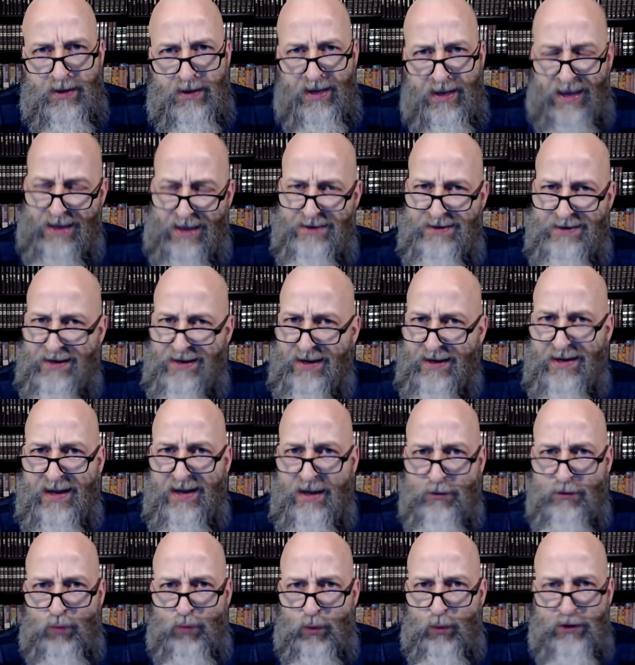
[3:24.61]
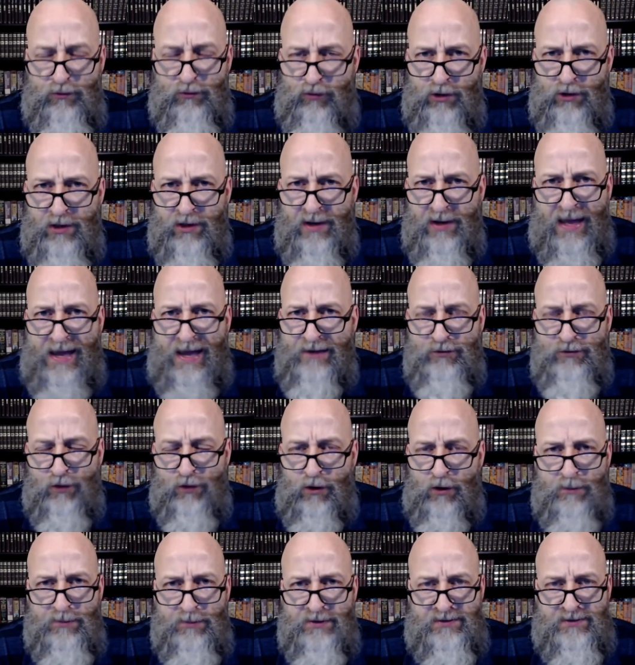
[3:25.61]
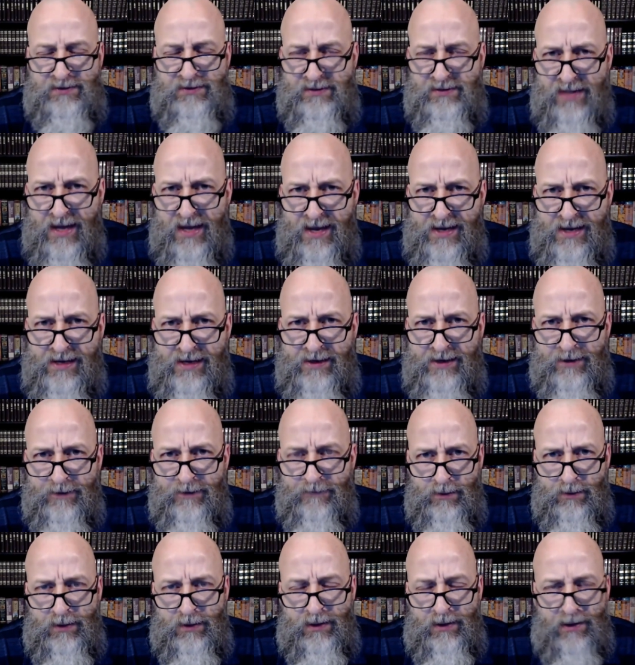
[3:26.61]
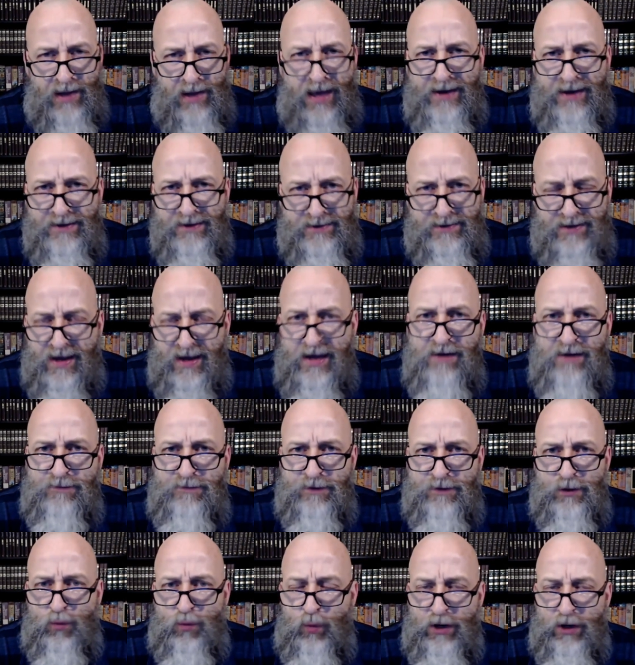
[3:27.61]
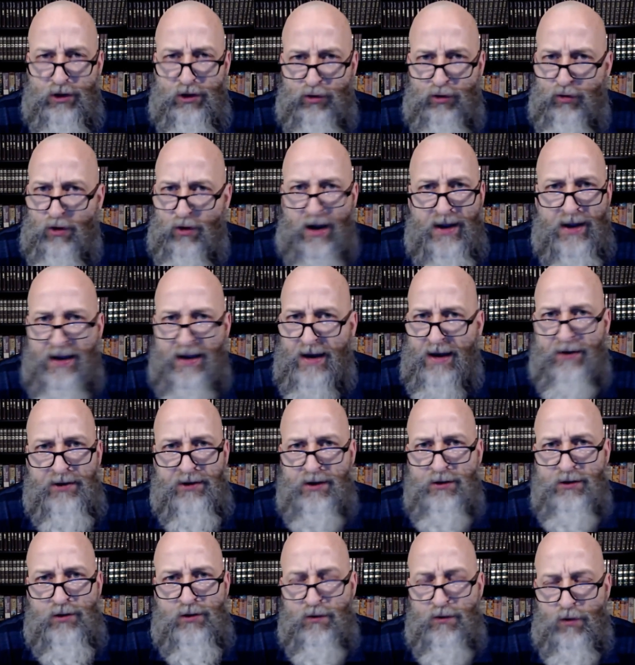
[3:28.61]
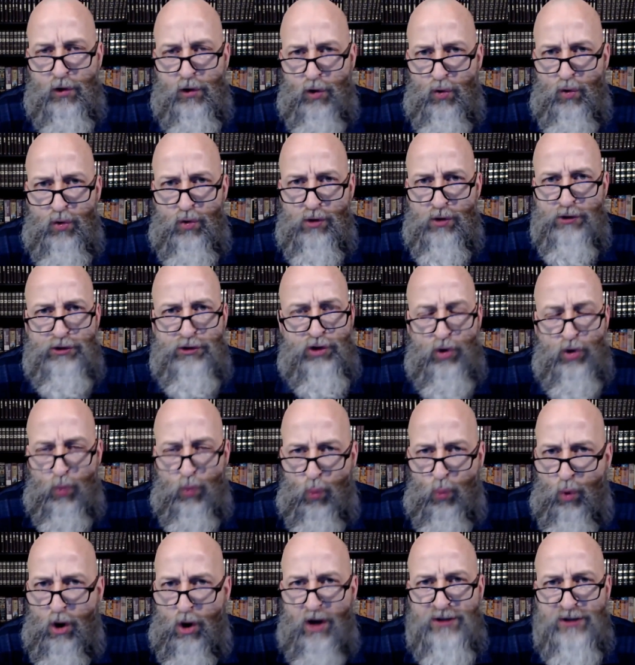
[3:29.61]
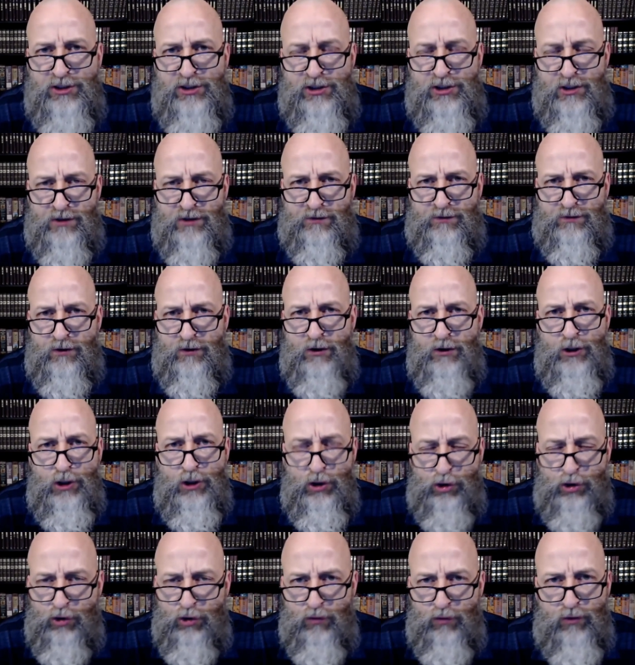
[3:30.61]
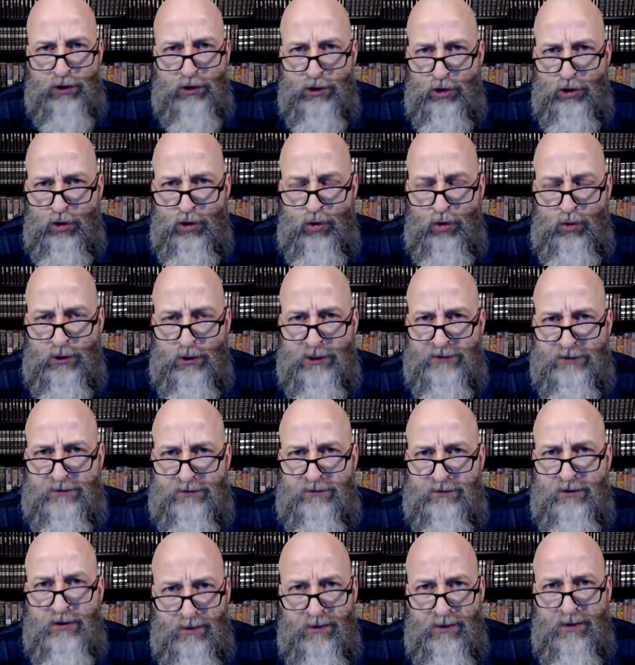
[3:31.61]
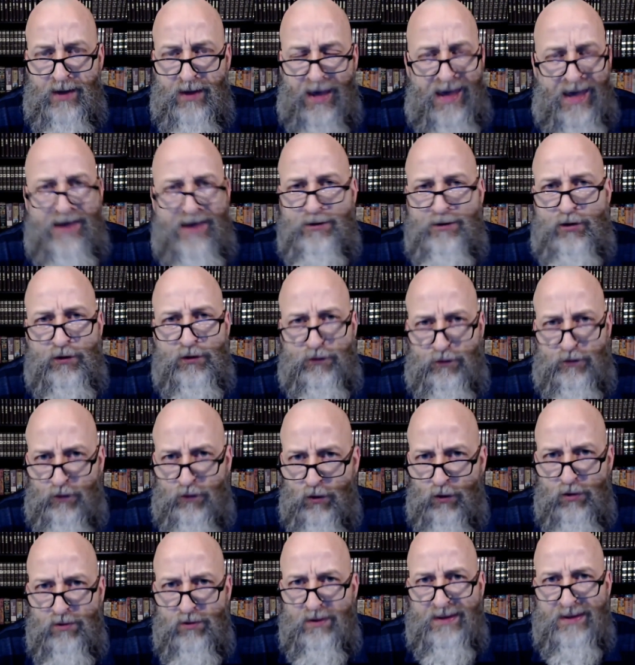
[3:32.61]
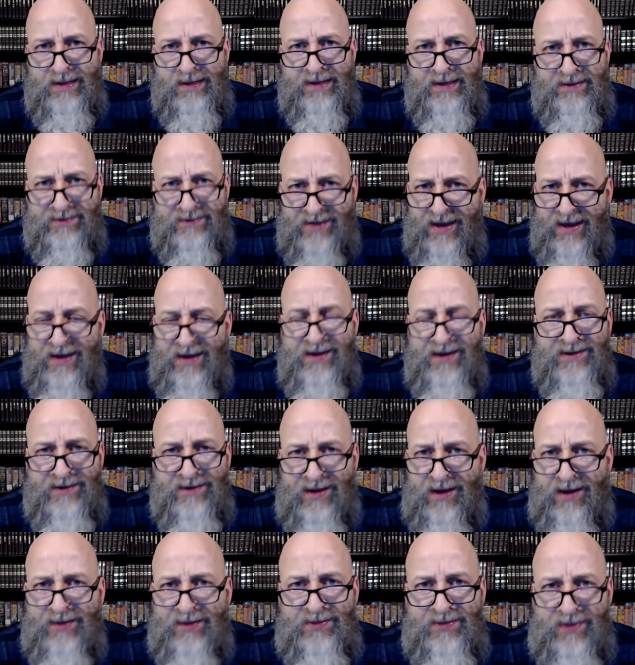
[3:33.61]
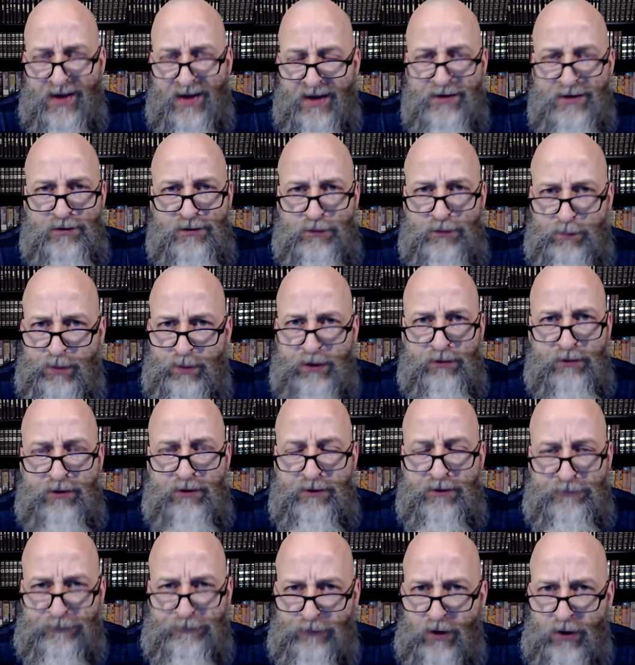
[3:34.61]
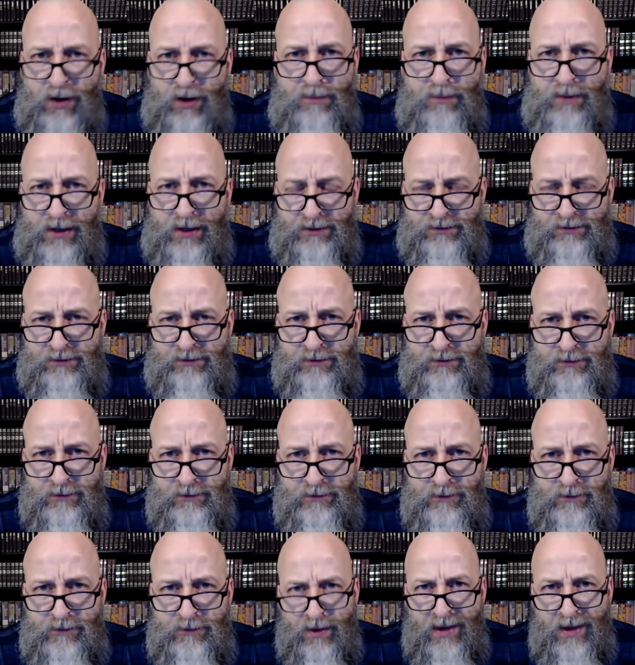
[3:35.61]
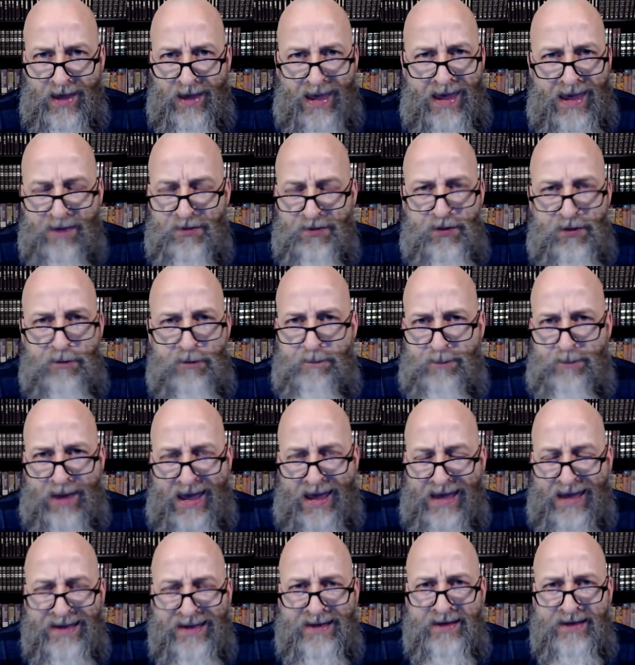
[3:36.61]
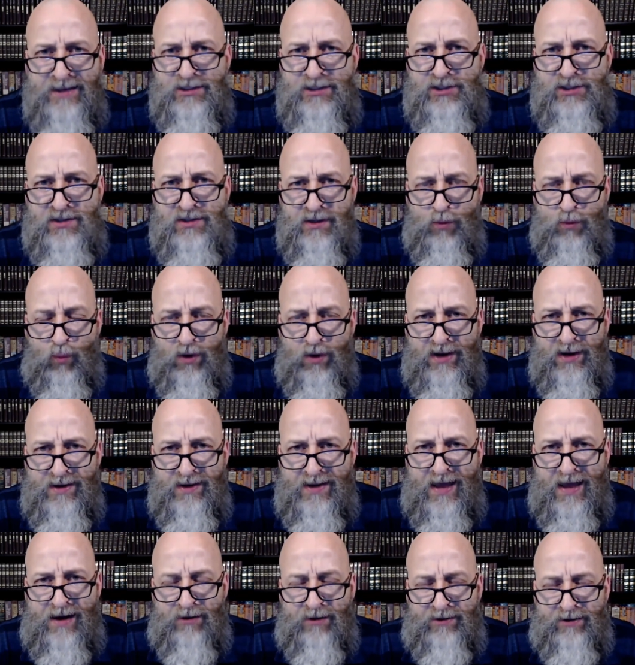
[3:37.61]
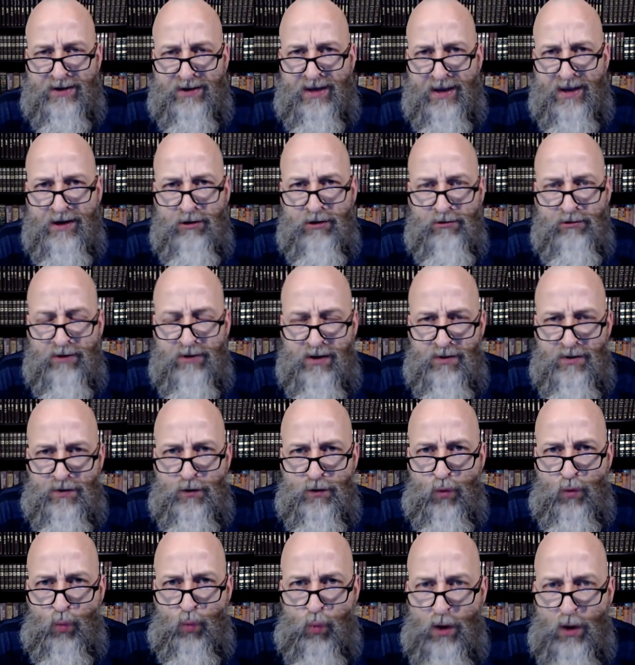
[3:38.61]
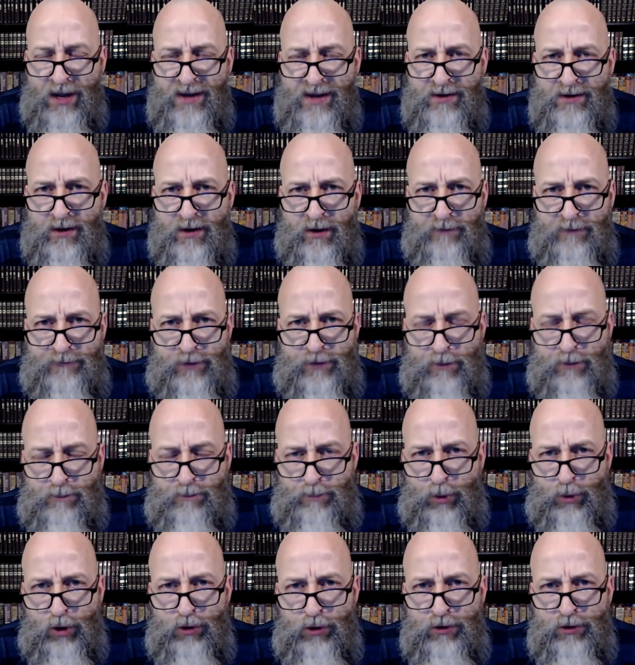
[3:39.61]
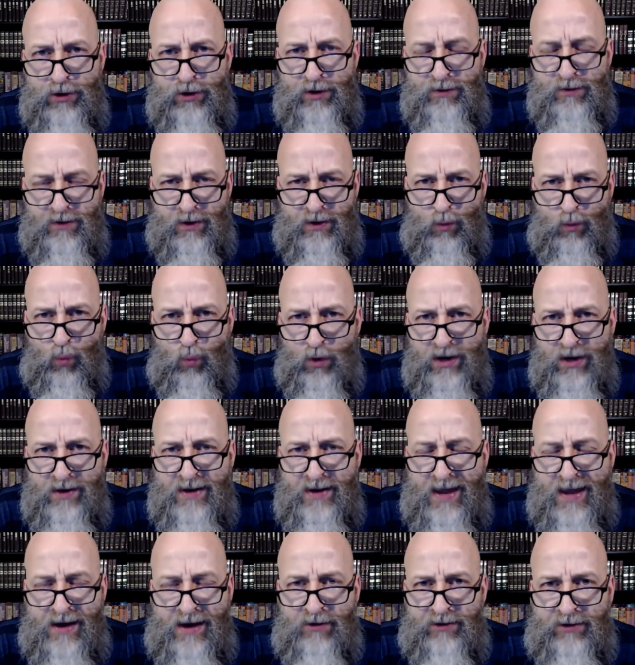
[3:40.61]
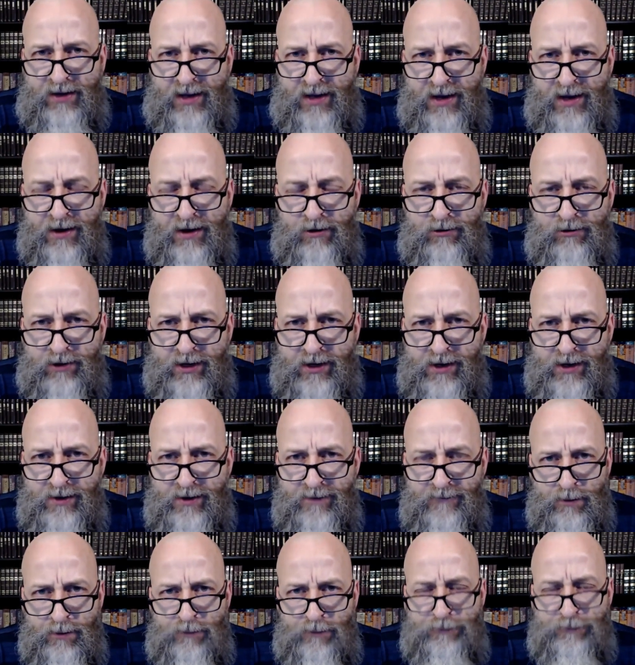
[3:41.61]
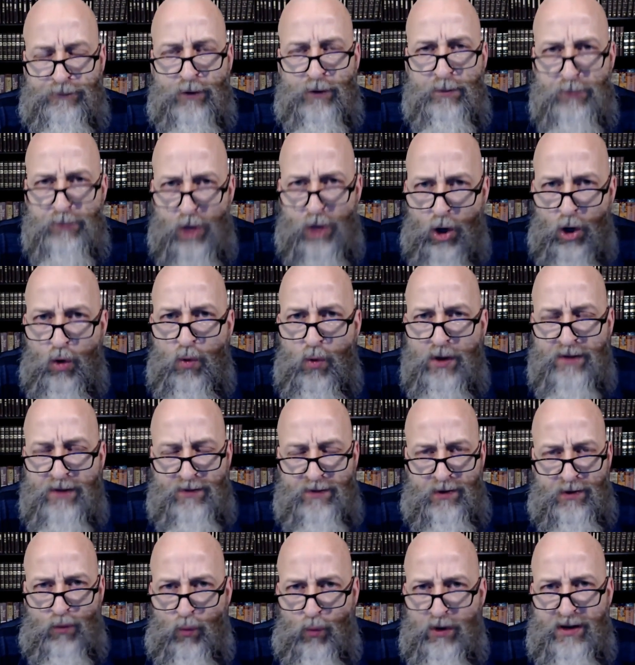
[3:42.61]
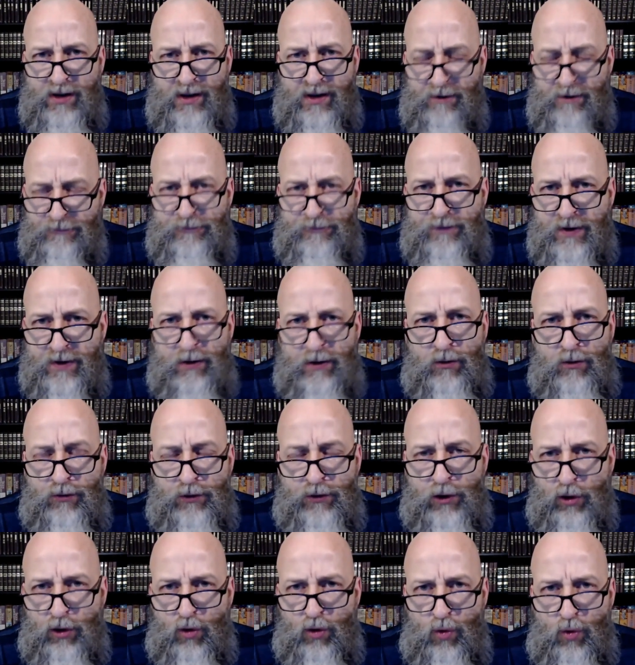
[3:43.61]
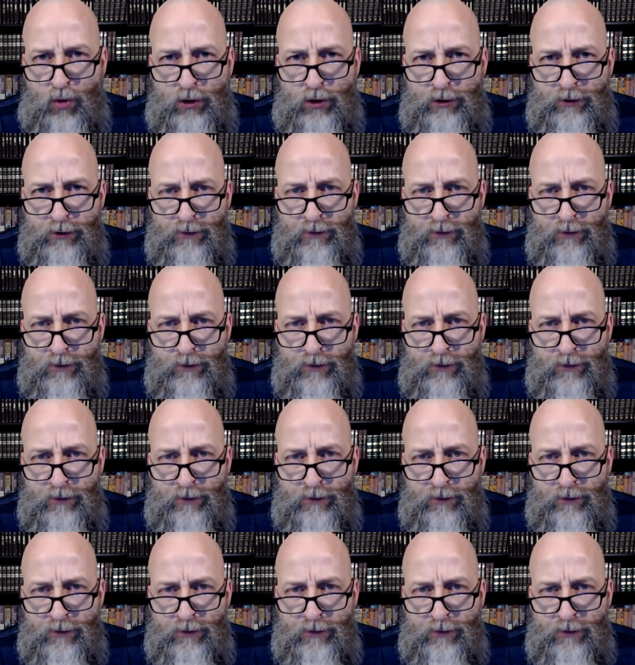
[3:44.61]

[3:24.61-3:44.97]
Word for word: And yet, as we realize our mistake, like David, we cry out unto the Lord to wash us, to renew us, and to certainly take not thy spirit from us. And the baggage that we now carry, the weight of the burden that we now carry from knowing that we have failed the Lord,